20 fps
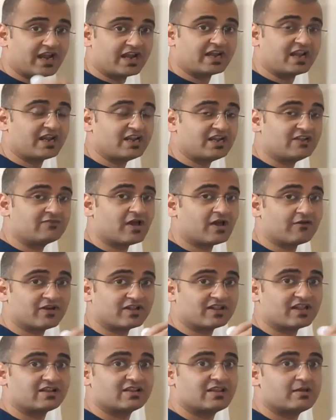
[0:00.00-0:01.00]
can identify
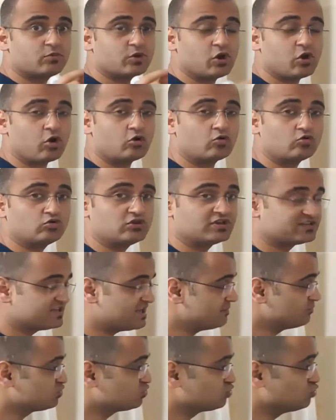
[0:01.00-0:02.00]
whether they belong to the
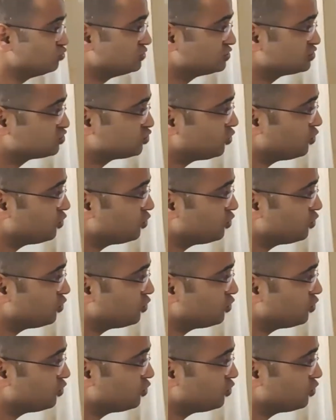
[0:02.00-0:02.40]
same school.